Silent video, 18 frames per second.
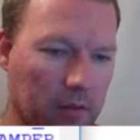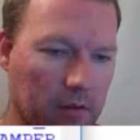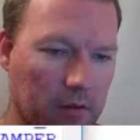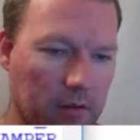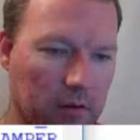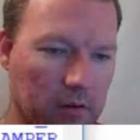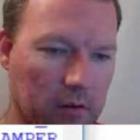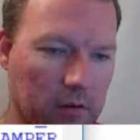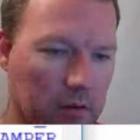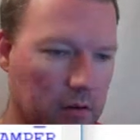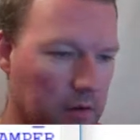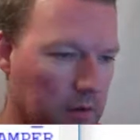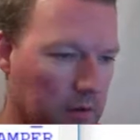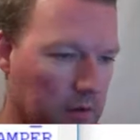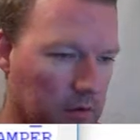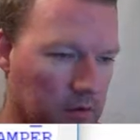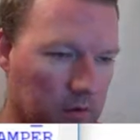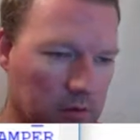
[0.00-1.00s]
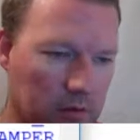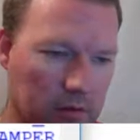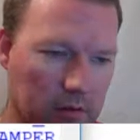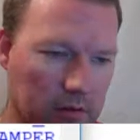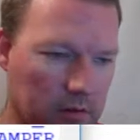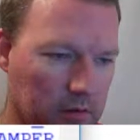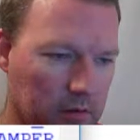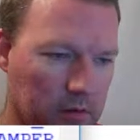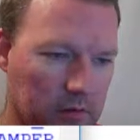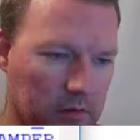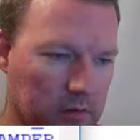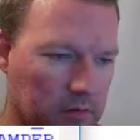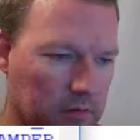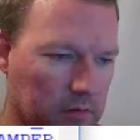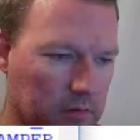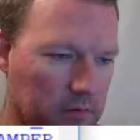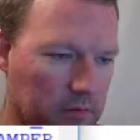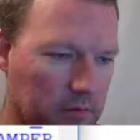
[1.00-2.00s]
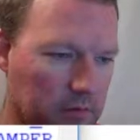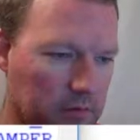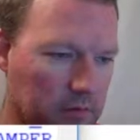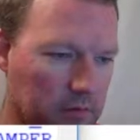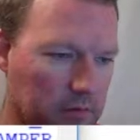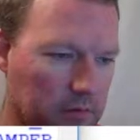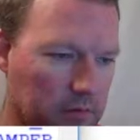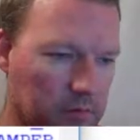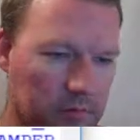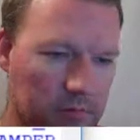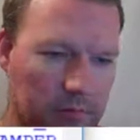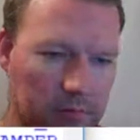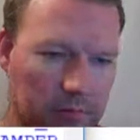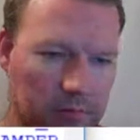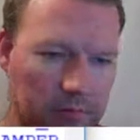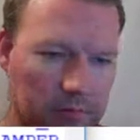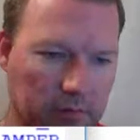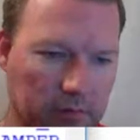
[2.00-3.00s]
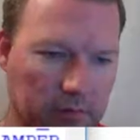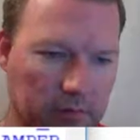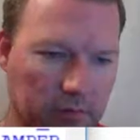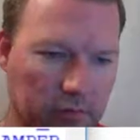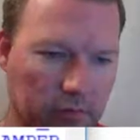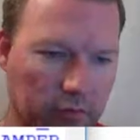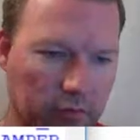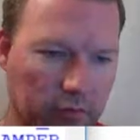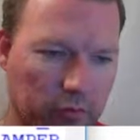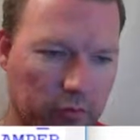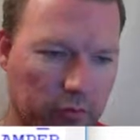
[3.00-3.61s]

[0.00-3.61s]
Nobody speaks.